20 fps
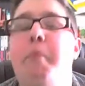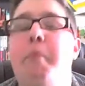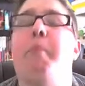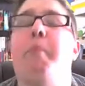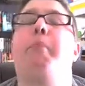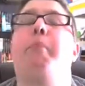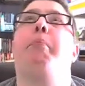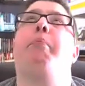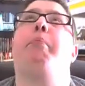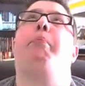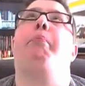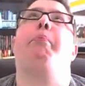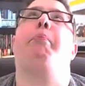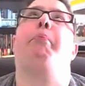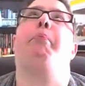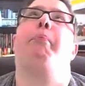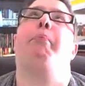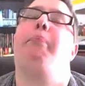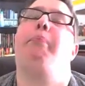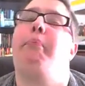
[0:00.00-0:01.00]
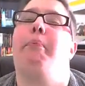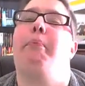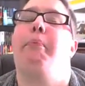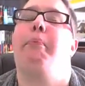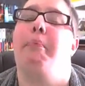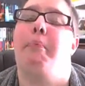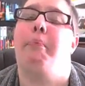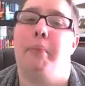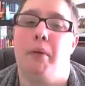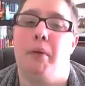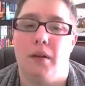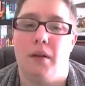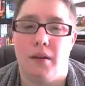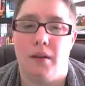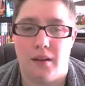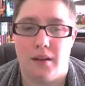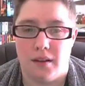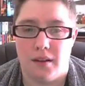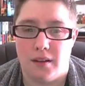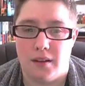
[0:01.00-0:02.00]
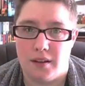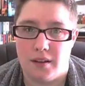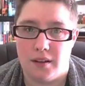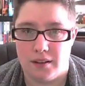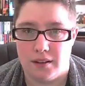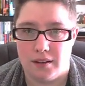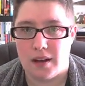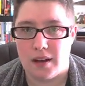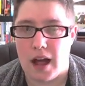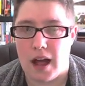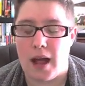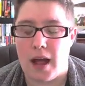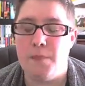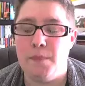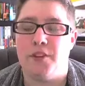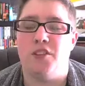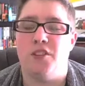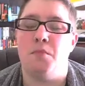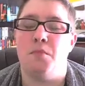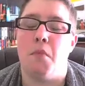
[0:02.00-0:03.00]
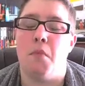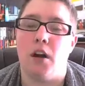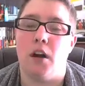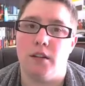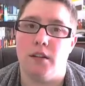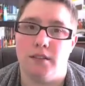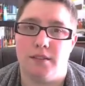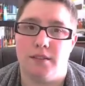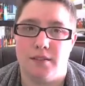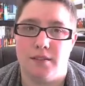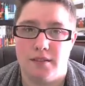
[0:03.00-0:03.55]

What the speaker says: I'm smart.